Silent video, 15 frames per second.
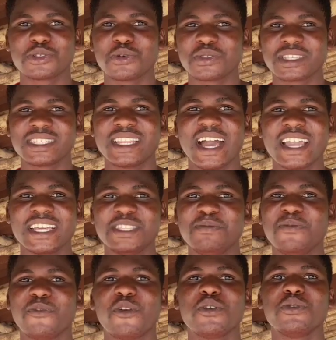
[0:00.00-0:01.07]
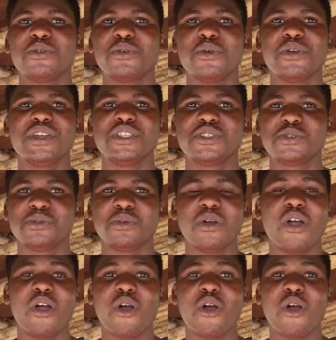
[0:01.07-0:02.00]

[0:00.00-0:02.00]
Consider it before you go into